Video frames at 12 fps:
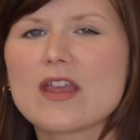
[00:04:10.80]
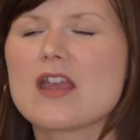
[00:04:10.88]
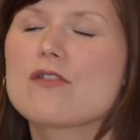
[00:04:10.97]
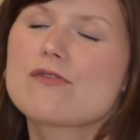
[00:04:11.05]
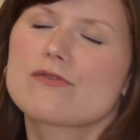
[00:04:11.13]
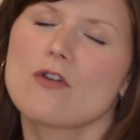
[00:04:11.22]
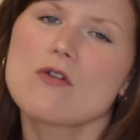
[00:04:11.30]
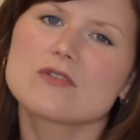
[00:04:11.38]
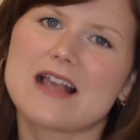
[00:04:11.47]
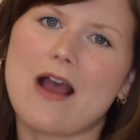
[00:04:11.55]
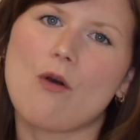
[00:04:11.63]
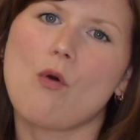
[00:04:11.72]
it throws
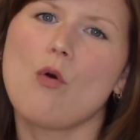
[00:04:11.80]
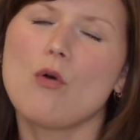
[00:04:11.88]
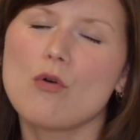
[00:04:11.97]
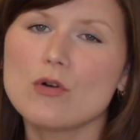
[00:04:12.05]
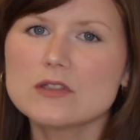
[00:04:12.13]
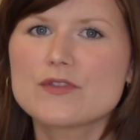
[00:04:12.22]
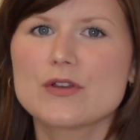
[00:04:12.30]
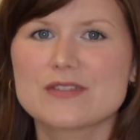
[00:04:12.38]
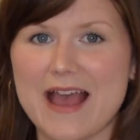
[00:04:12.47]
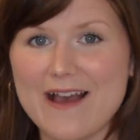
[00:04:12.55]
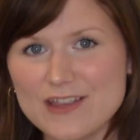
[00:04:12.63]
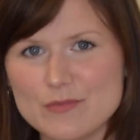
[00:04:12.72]
out all of those
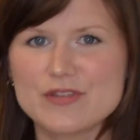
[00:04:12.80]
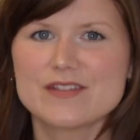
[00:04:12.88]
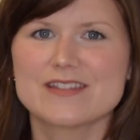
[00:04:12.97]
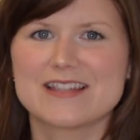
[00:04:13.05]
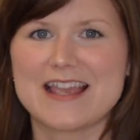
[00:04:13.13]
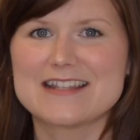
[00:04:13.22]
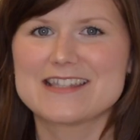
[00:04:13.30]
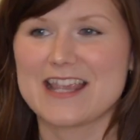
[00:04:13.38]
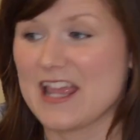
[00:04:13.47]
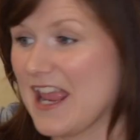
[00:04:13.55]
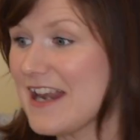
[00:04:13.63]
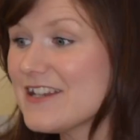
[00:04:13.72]
elements
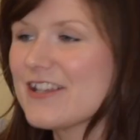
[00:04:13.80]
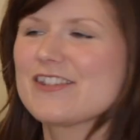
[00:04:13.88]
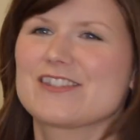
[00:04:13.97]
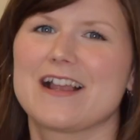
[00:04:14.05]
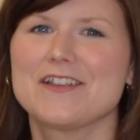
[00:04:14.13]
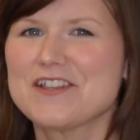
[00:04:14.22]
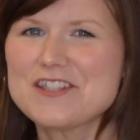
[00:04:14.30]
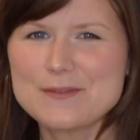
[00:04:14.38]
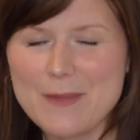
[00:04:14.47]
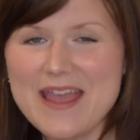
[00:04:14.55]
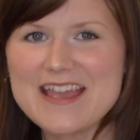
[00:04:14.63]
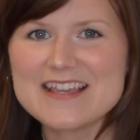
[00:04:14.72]
into interstellar
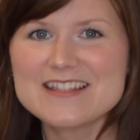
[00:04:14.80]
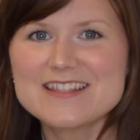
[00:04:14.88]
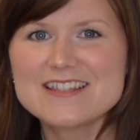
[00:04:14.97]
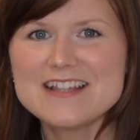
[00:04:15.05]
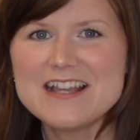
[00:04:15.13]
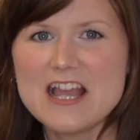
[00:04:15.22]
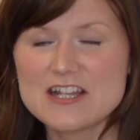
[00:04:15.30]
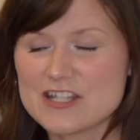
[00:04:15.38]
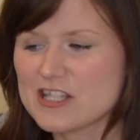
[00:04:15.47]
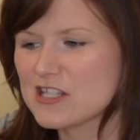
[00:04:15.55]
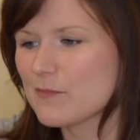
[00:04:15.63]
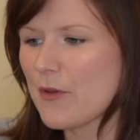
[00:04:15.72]
space,
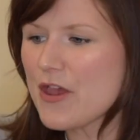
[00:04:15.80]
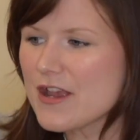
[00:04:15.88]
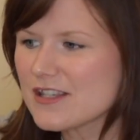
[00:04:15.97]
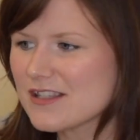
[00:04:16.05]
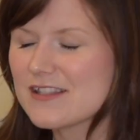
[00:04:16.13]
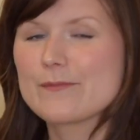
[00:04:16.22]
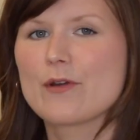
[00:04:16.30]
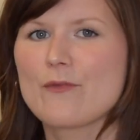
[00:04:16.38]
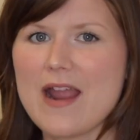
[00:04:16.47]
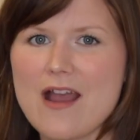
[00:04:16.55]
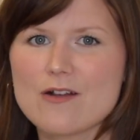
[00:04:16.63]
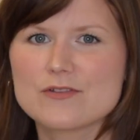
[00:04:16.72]
disperses them
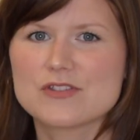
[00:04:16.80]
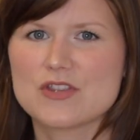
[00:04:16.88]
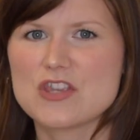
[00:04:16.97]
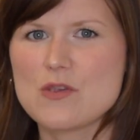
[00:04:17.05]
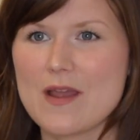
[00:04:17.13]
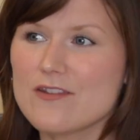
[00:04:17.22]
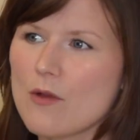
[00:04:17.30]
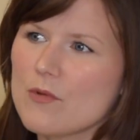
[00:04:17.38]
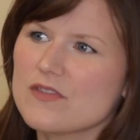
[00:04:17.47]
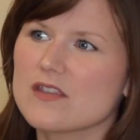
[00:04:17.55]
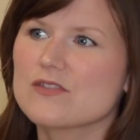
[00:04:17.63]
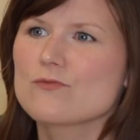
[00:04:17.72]
around so that you end up
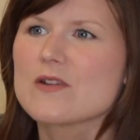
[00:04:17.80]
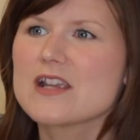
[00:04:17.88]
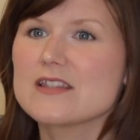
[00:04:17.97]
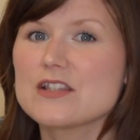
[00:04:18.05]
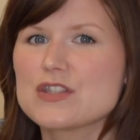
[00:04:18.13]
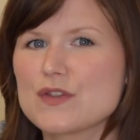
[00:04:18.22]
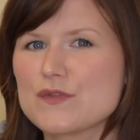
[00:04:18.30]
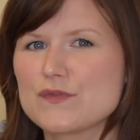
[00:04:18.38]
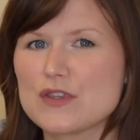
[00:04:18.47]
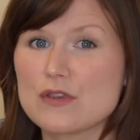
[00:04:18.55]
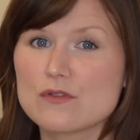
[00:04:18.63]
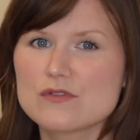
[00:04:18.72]
with this really
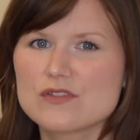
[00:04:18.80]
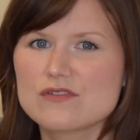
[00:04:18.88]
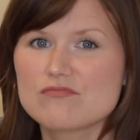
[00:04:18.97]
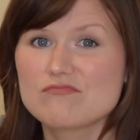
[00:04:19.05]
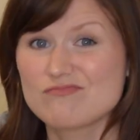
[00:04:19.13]
diffuse